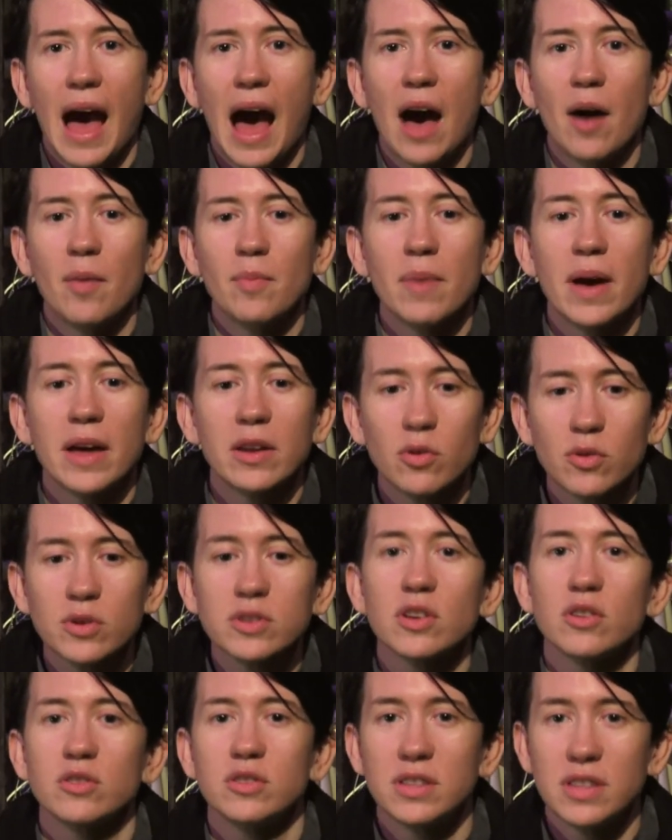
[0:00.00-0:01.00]
and
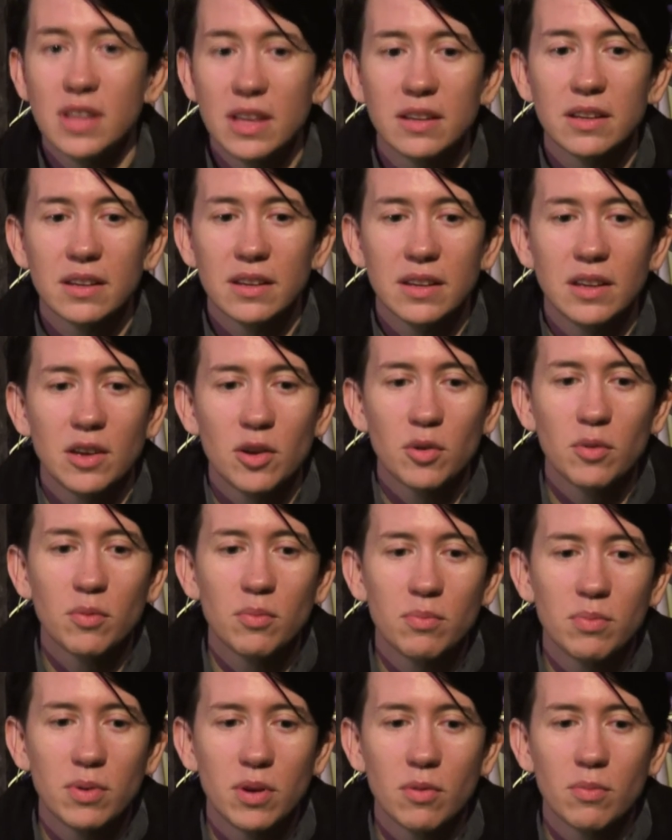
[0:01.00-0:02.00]
also that
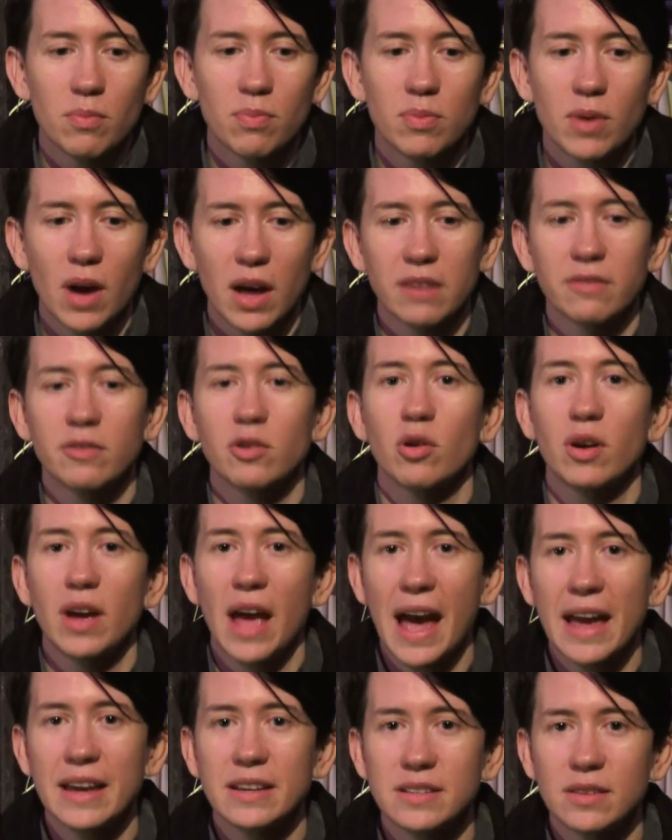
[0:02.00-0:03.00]
you kind of
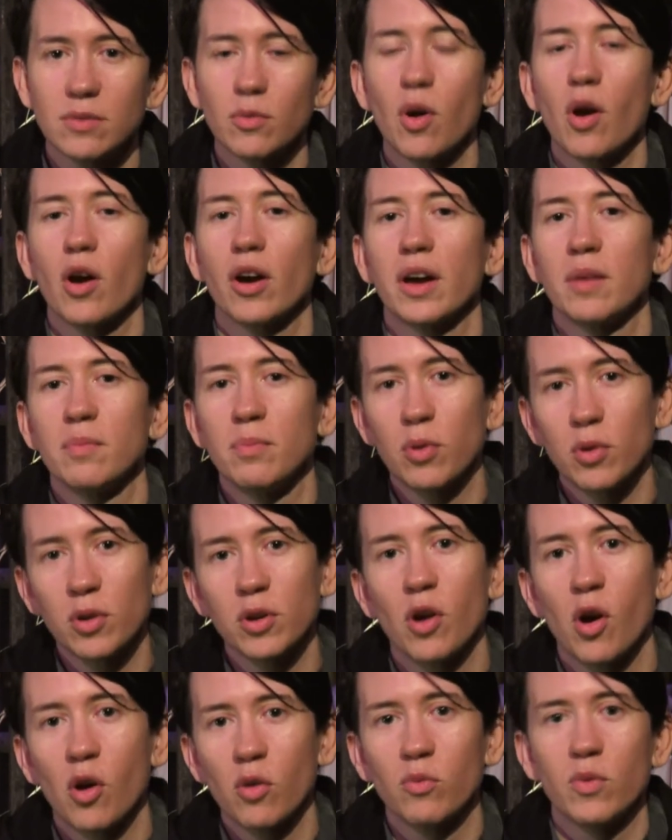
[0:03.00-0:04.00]
create work and put
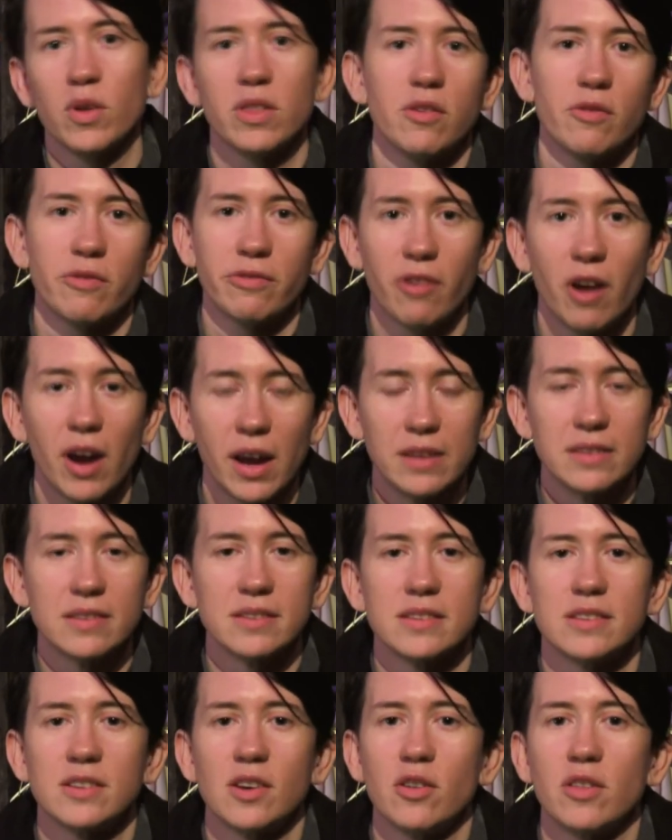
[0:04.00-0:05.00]
it on with your
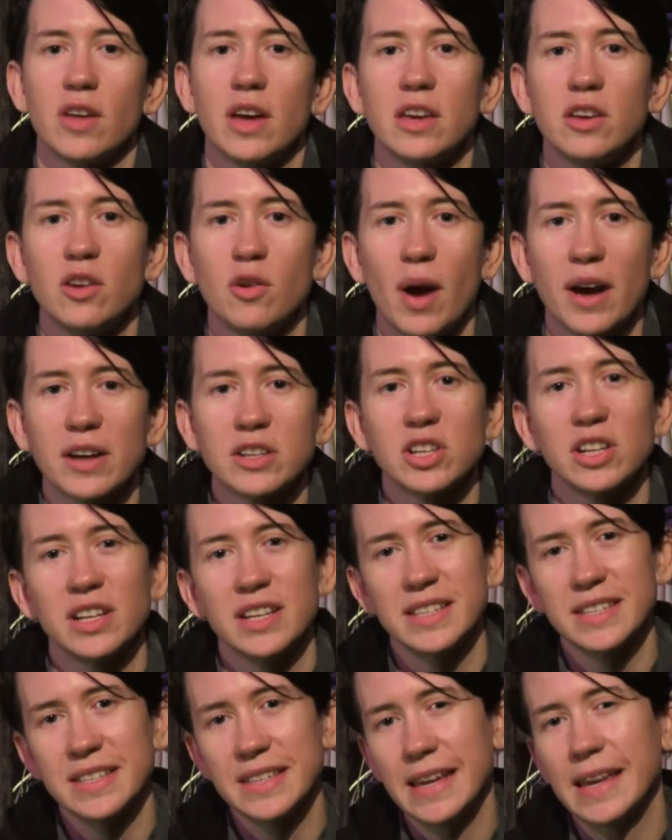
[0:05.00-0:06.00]
friends so that you
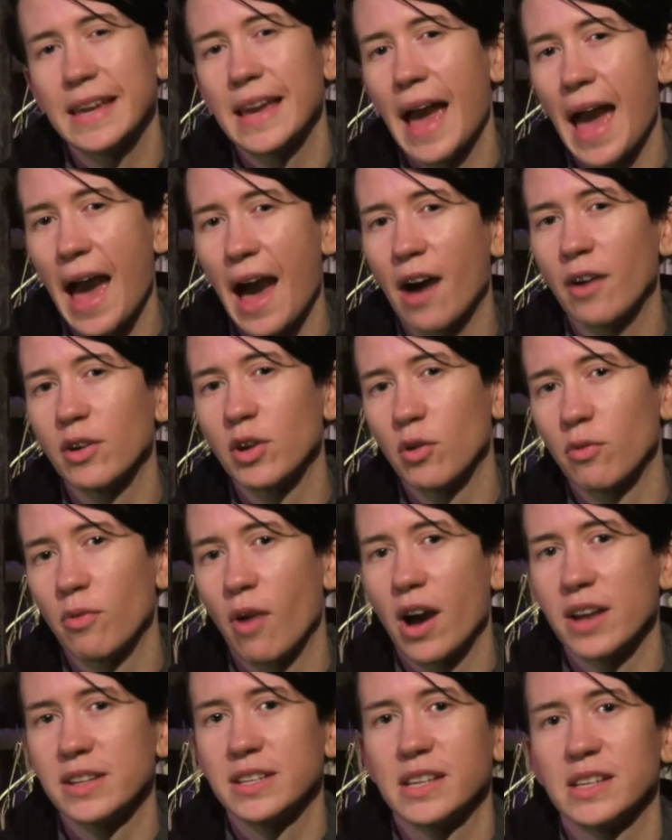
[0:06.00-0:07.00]
actually see how your
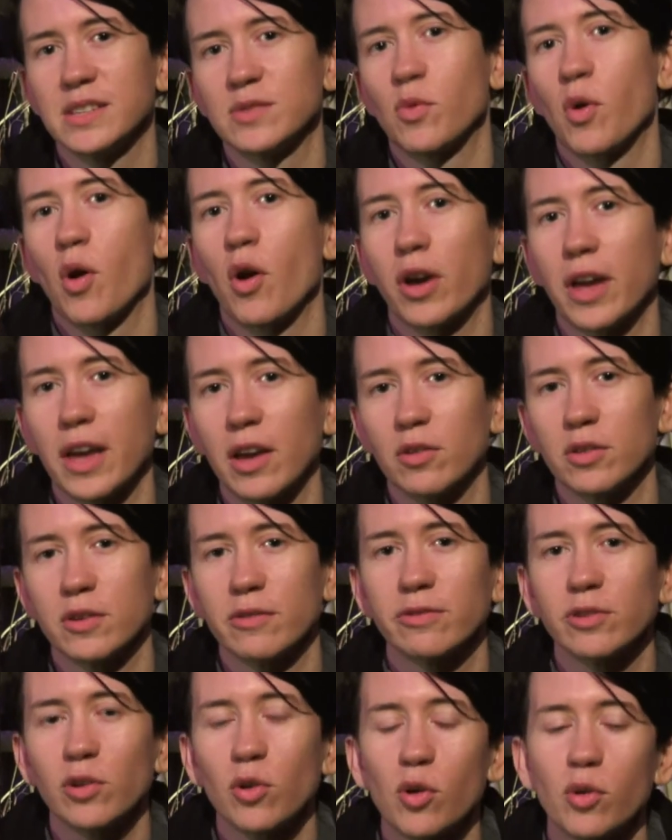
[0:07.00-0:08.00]
writing is working on
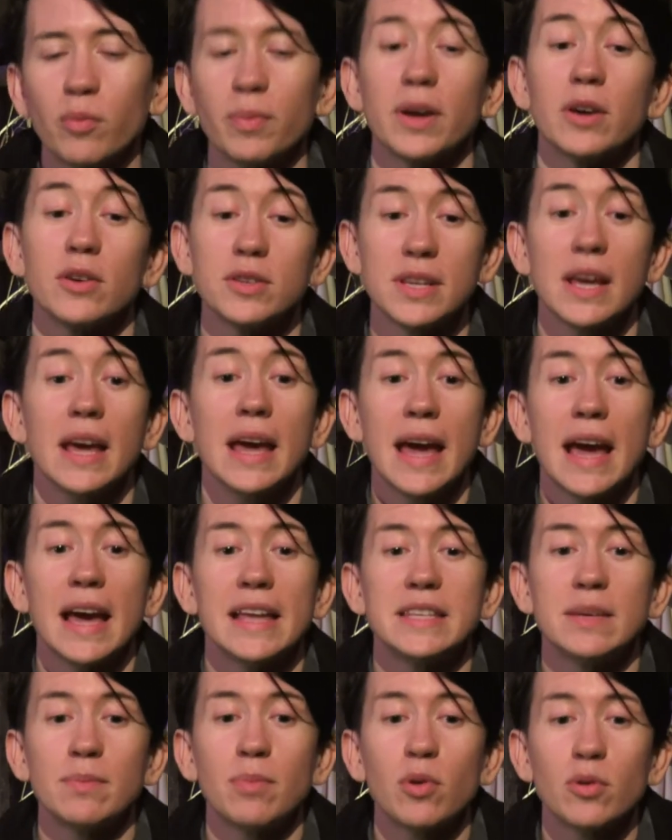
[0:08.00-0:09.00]
the floor, because
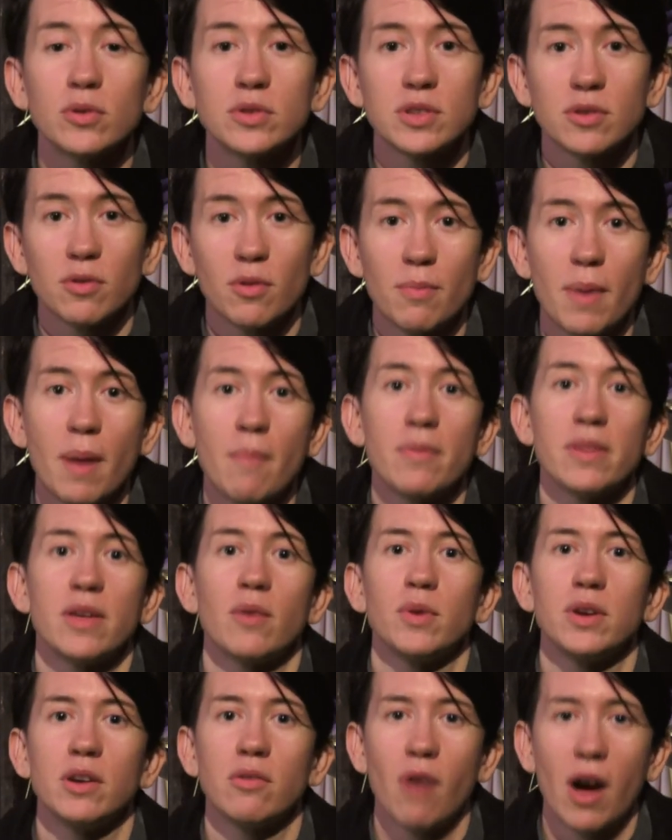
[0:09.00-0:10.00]
it's important to remember
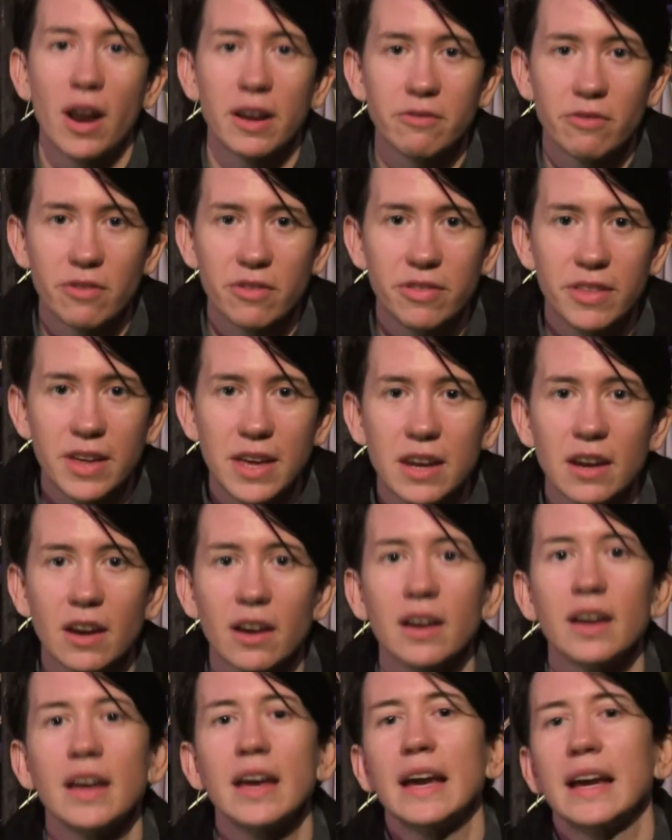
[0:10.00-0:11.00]
that when you're writing for
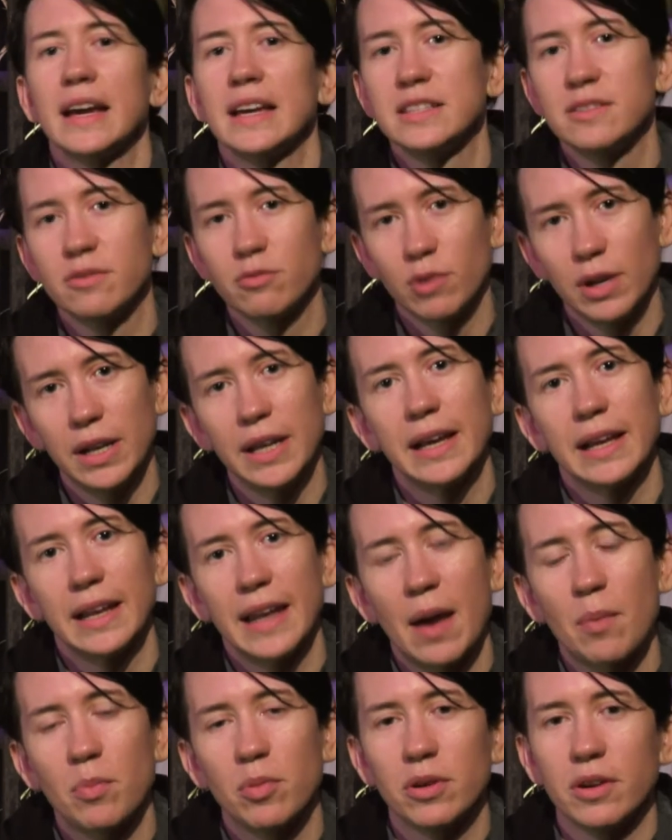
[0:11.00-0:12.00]
theatre, it's really
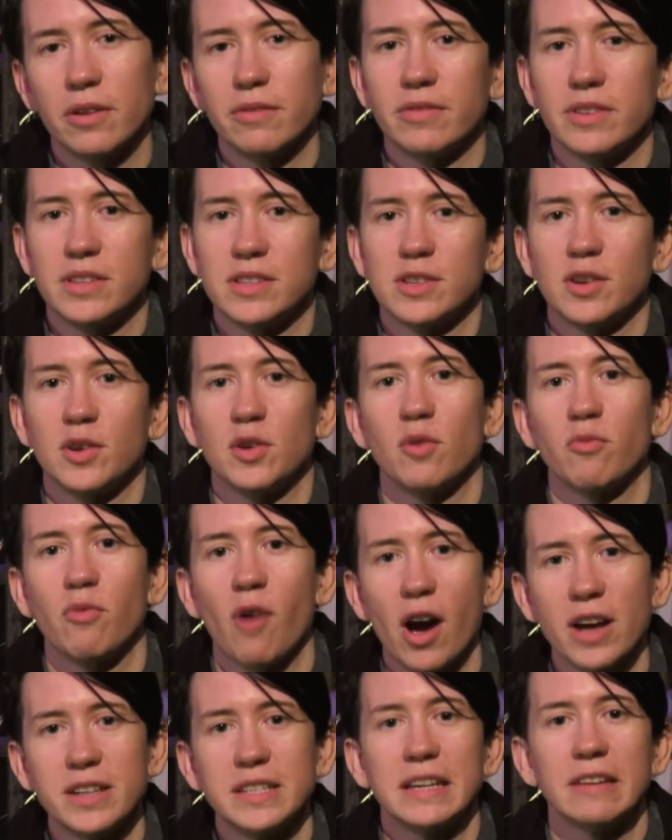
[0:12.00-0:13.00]
collaborative, and so you're
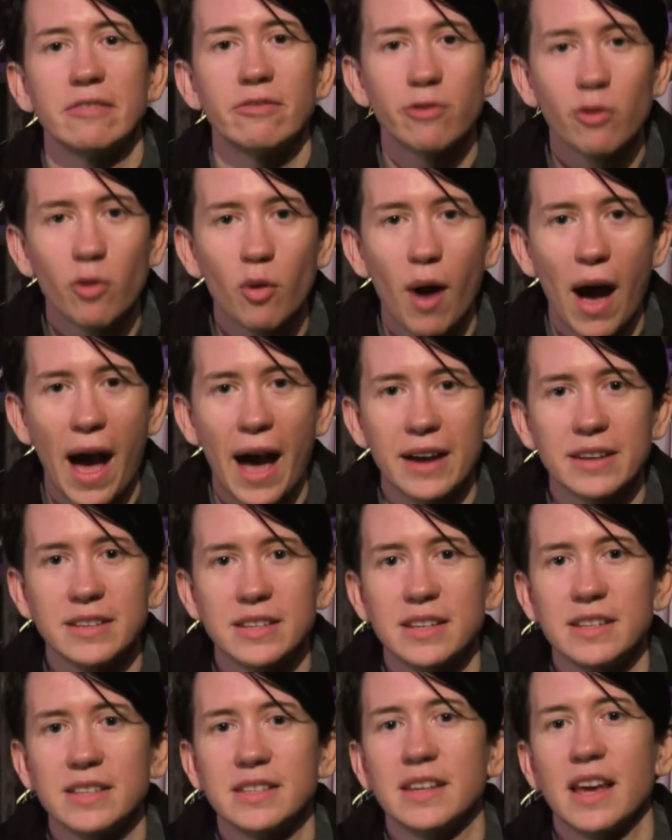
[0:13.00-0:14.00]
writing for
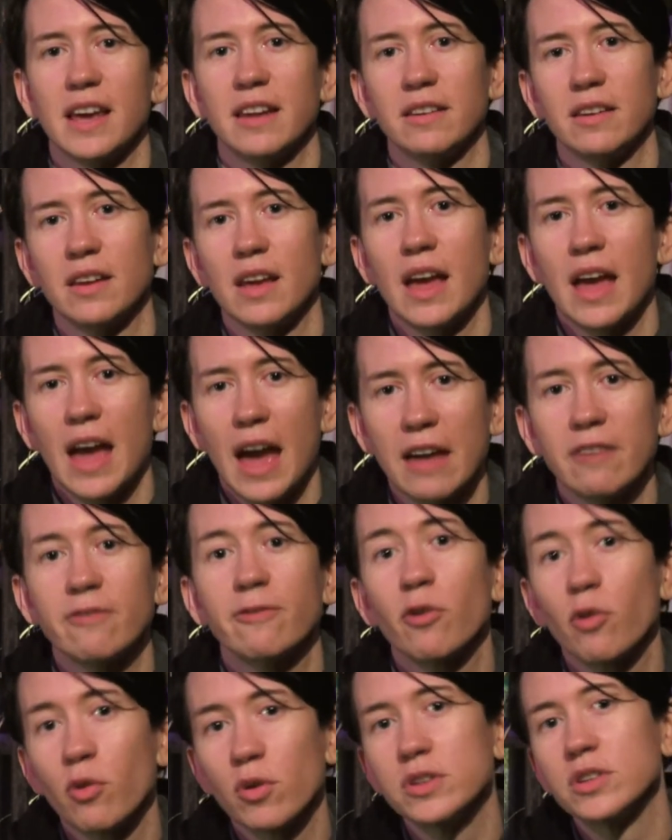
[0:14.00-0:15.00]
actors and
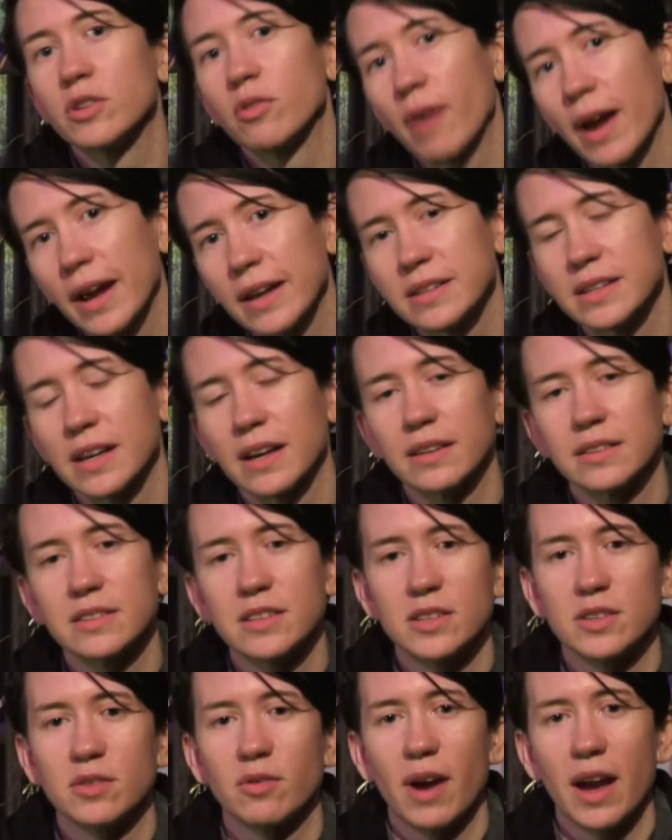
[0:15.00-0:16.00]
for a director
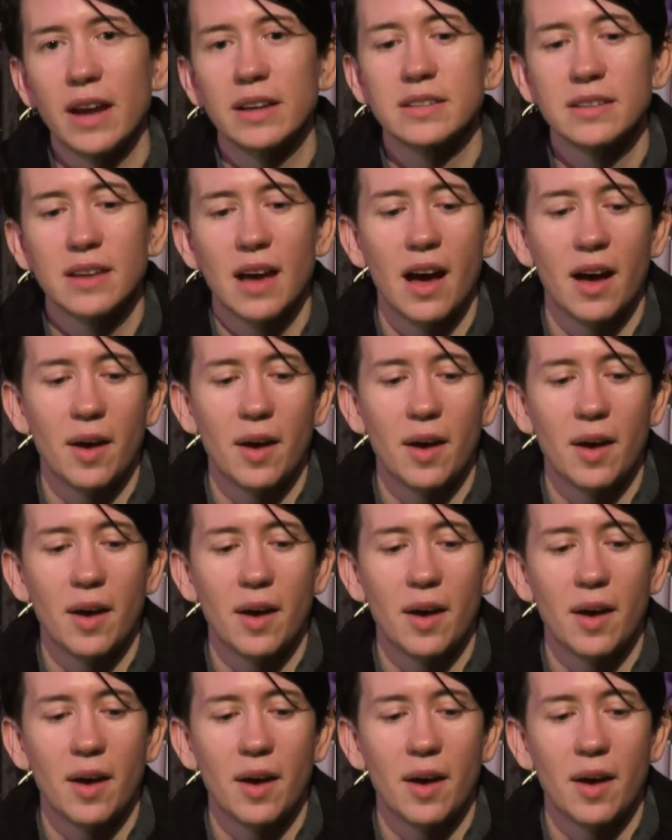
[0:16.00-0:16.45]
to direct